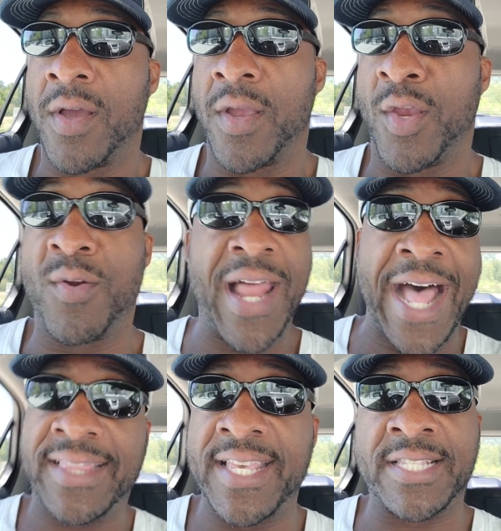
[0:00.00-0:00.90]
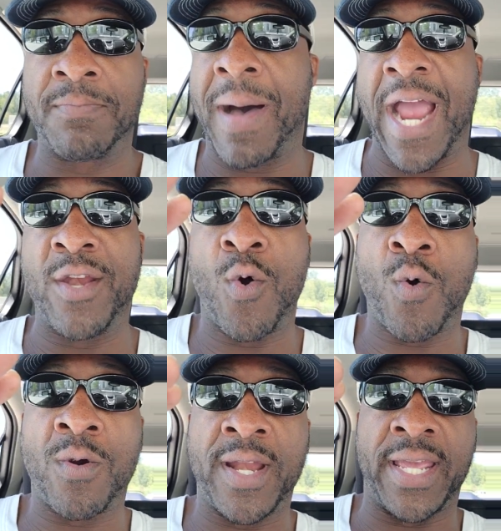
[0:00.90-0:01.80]
You're not this
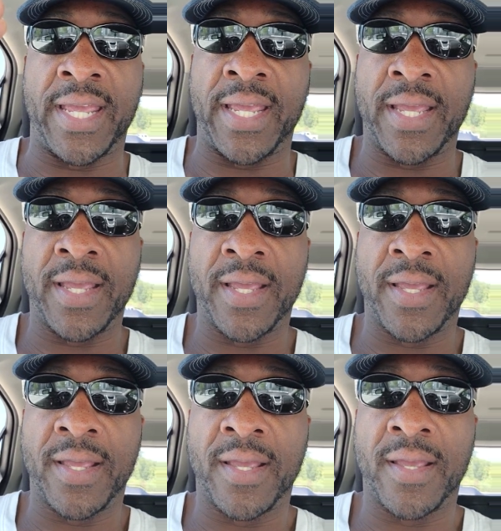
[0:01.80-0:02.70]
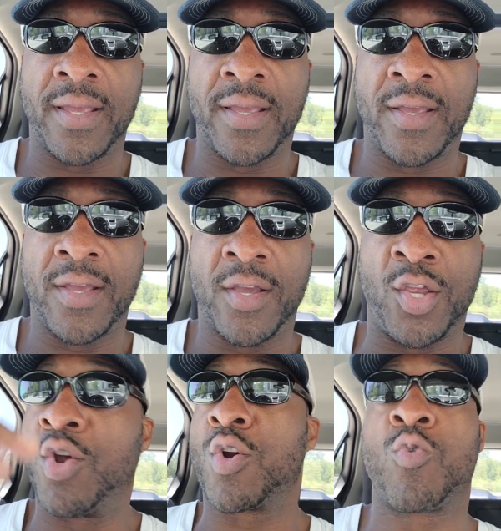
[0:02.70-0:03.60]
minority.
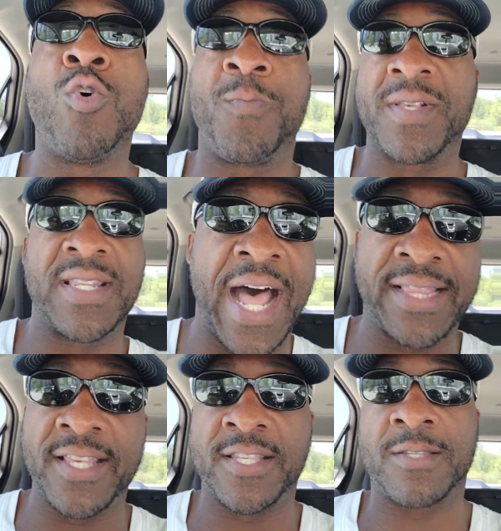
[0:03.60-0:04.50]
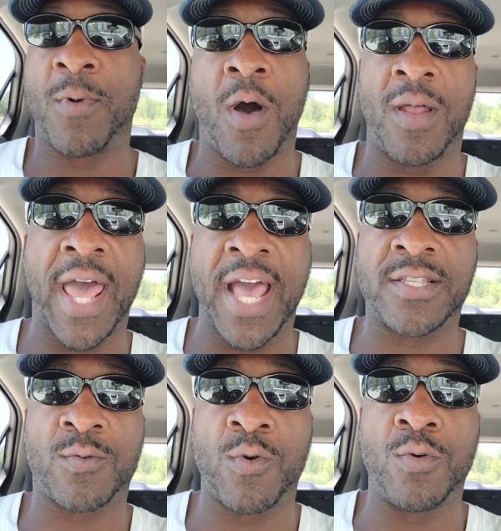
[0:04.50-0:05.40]
Your group is not this small
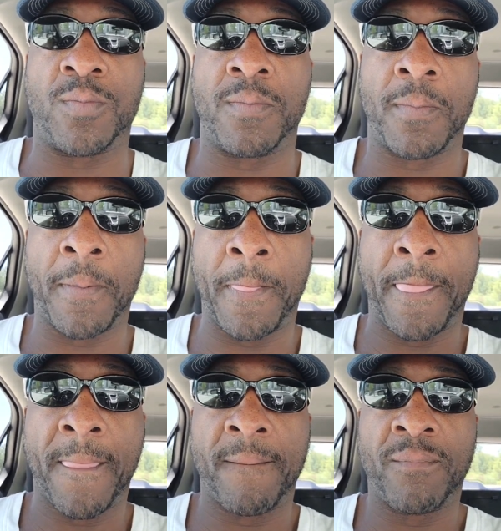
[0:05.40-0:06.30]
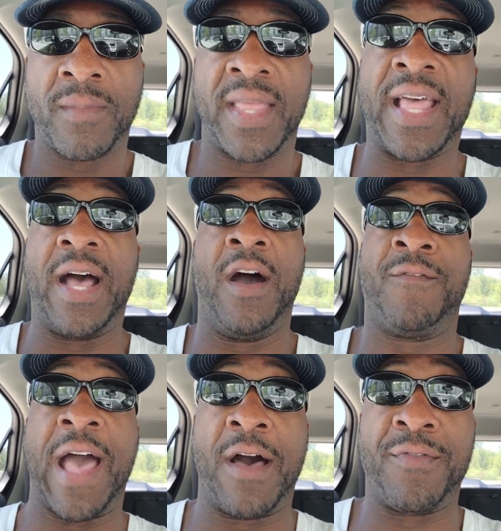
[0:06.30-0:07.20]
ass group of
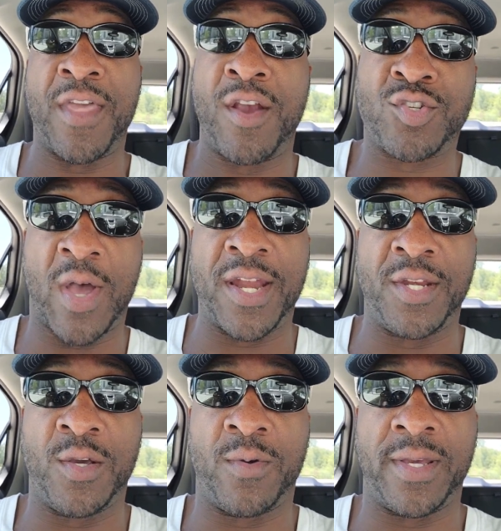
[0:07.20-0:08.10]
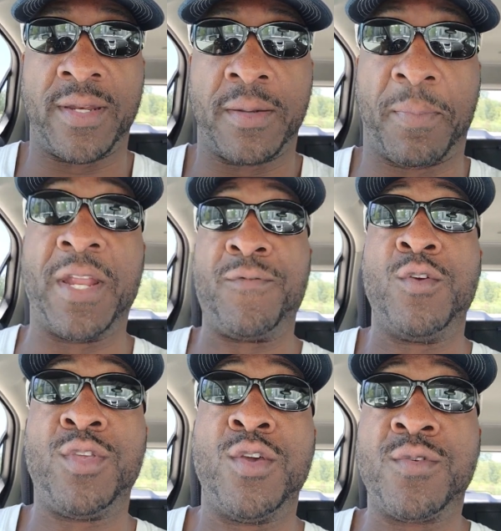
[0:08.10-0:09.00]
how they're trying to do it. But if
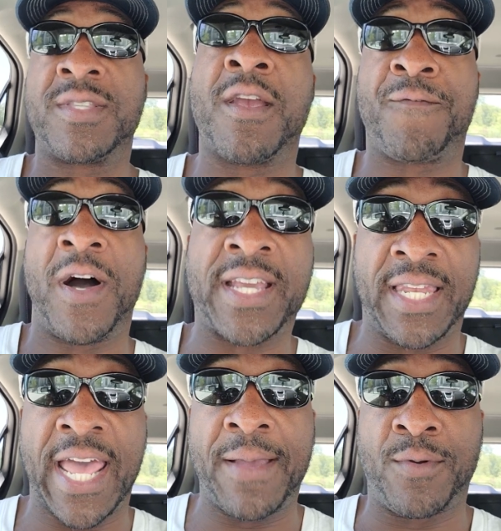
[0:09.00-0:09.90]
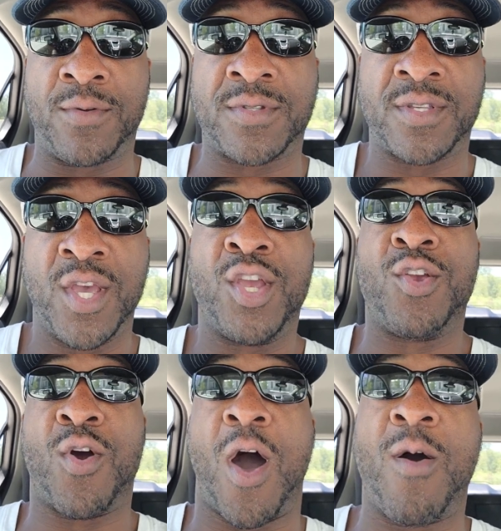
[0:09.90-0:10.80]
you use their fucking labels,
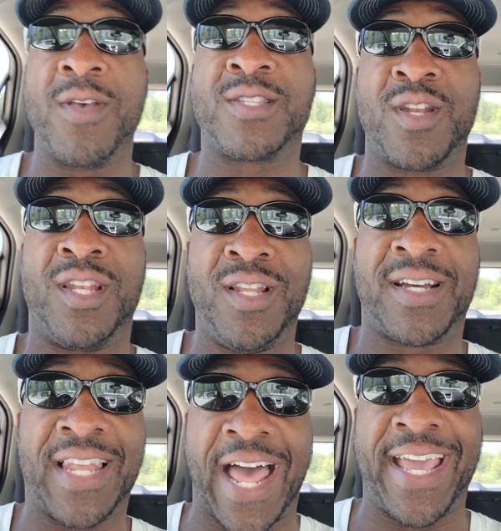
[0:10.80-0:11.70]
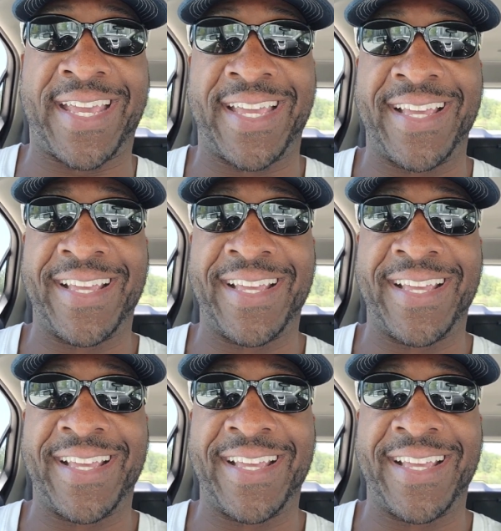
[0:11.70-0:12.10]
you're always going to look like